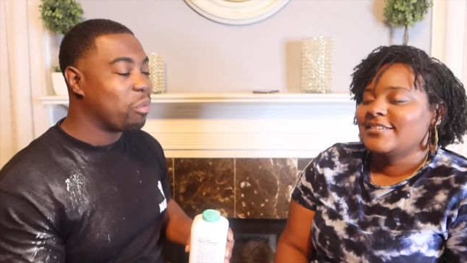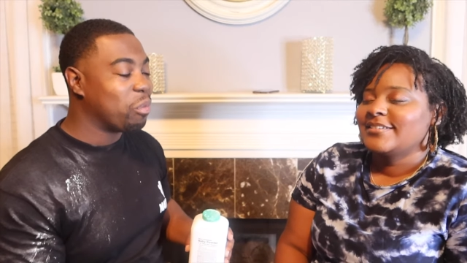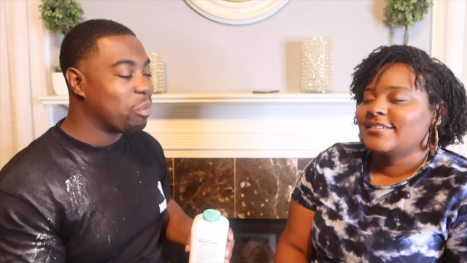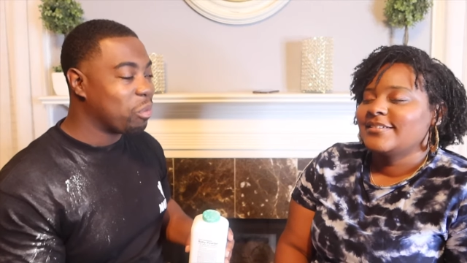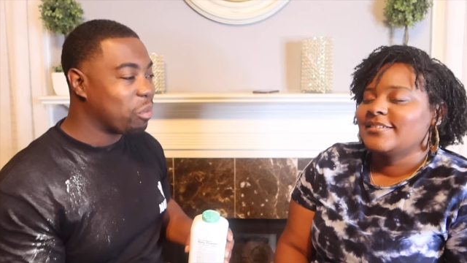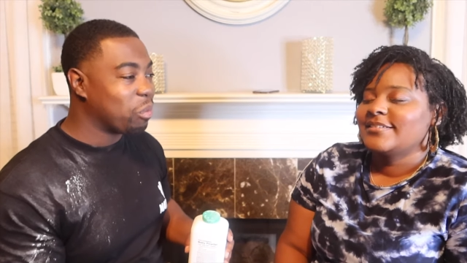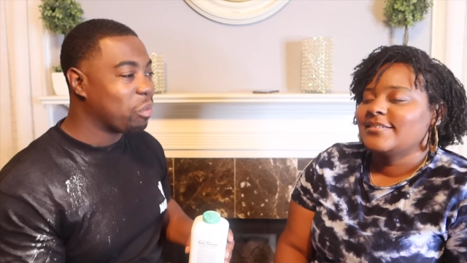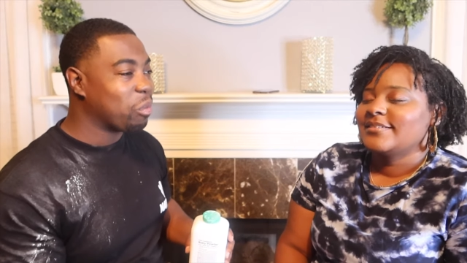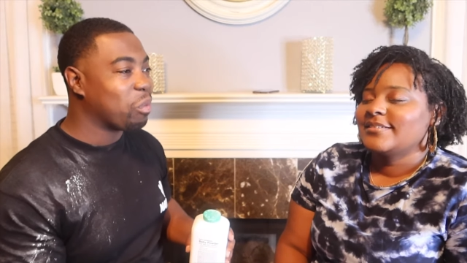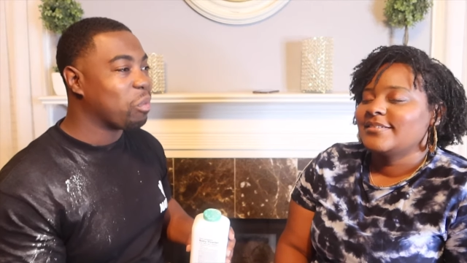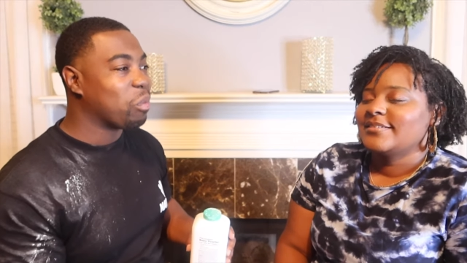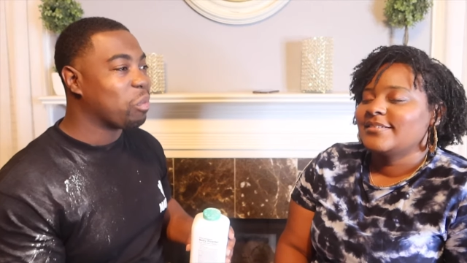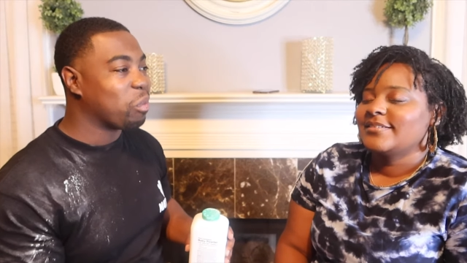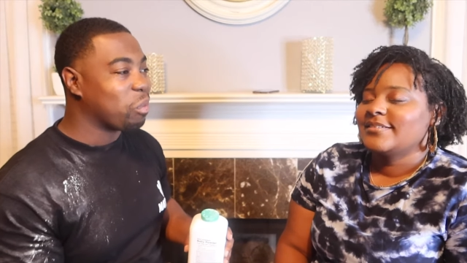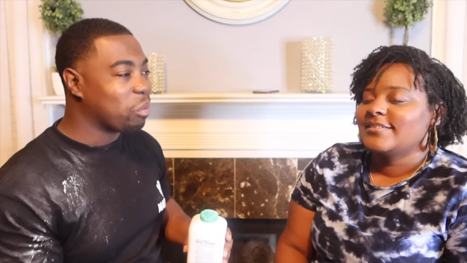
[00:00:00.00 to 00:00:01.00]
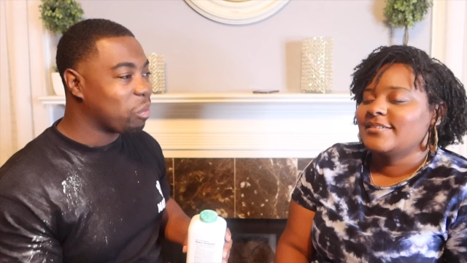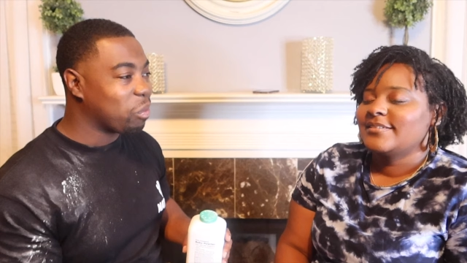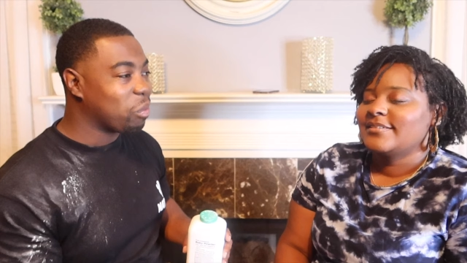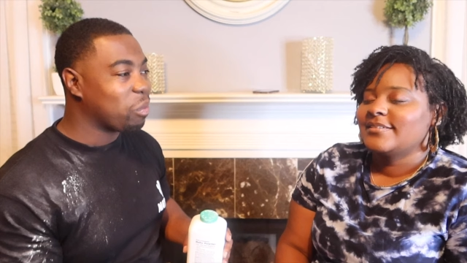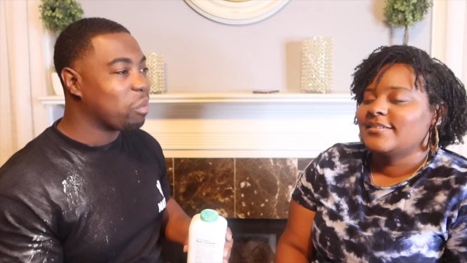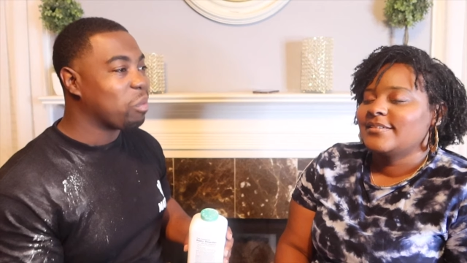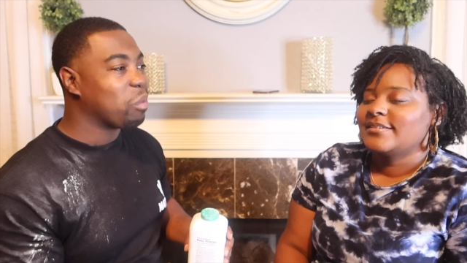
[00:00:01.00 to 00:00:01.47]

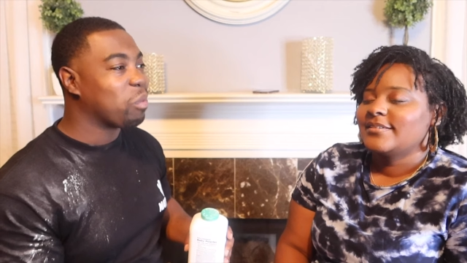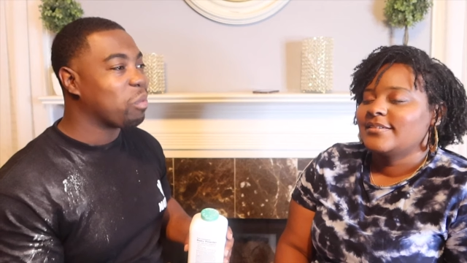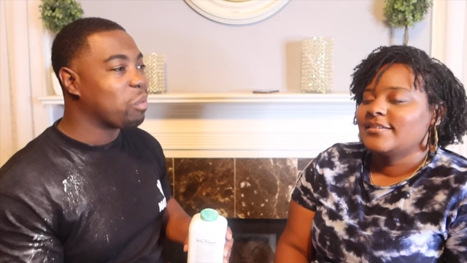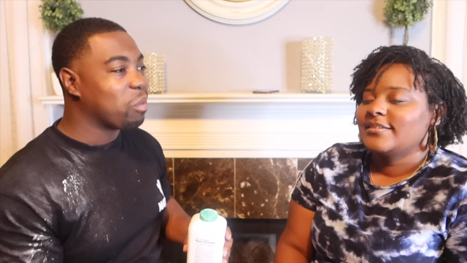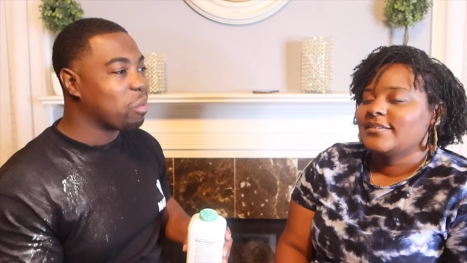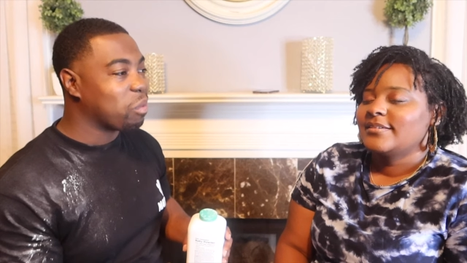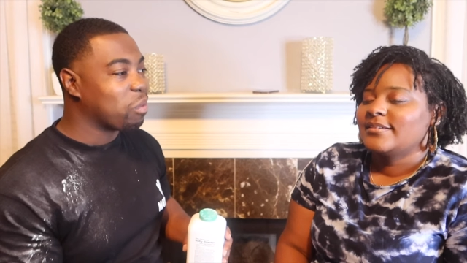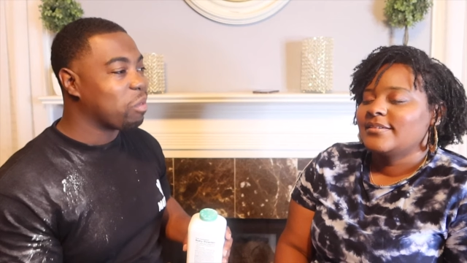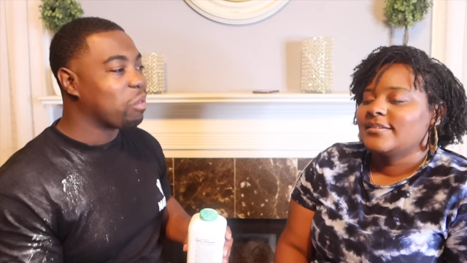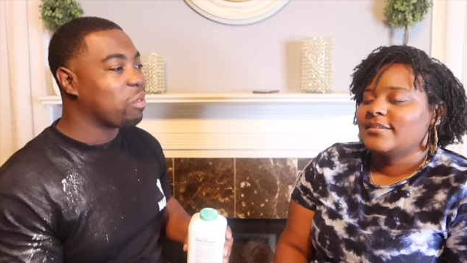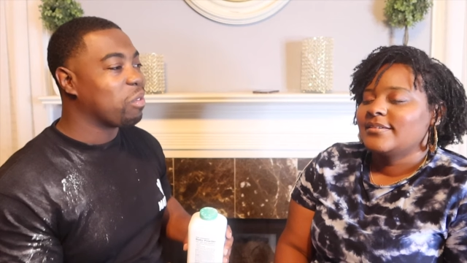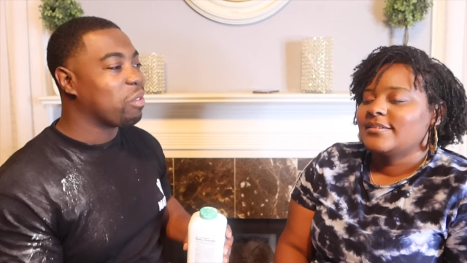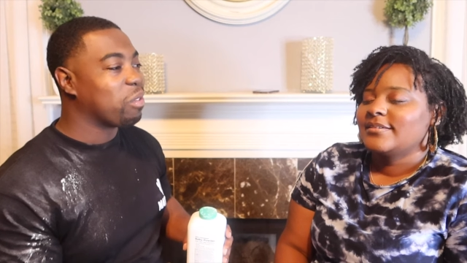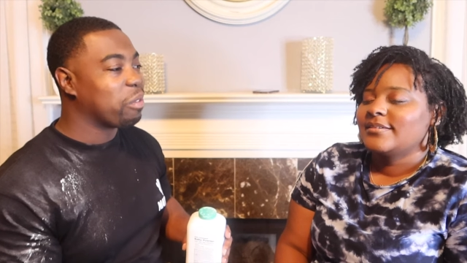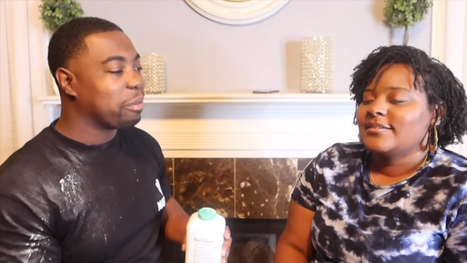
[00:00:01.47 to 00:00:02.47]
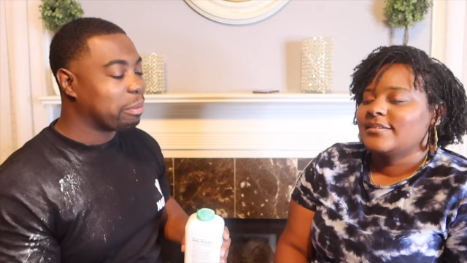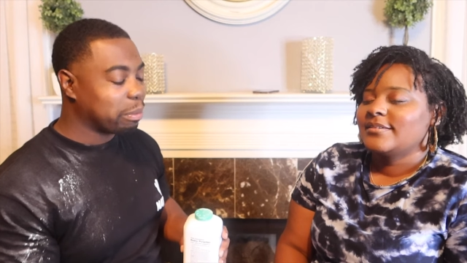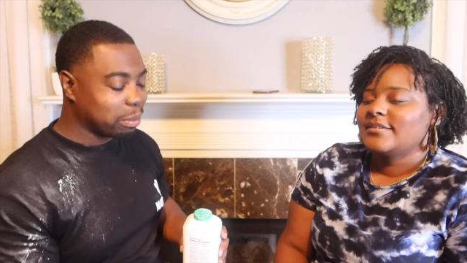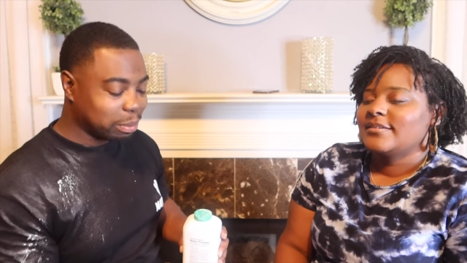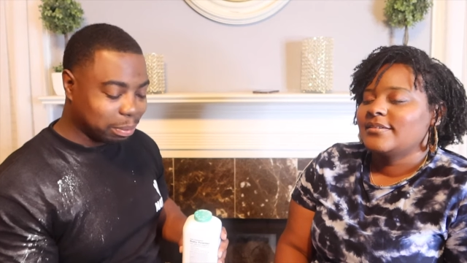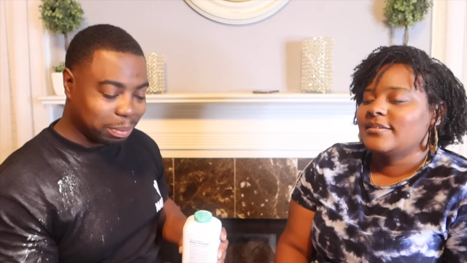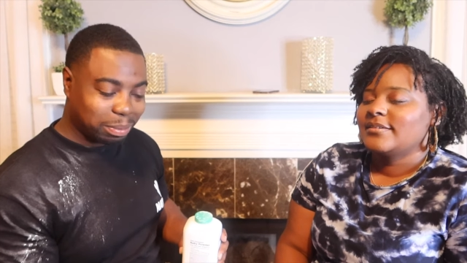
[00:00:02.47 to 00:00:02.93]

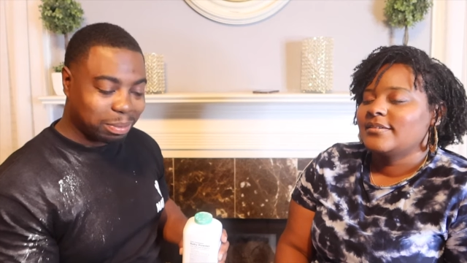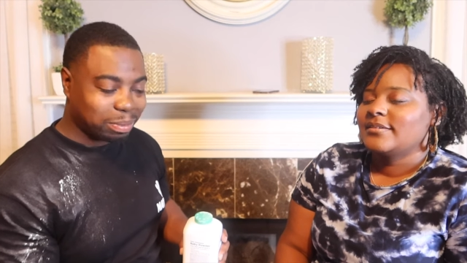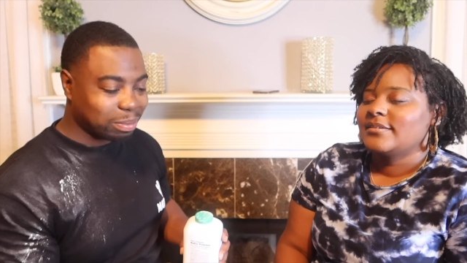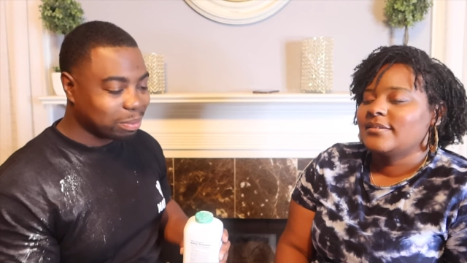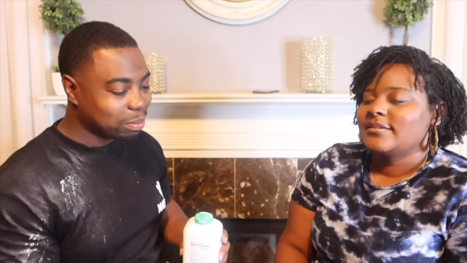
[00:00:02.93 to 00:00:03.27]
(no one is talking)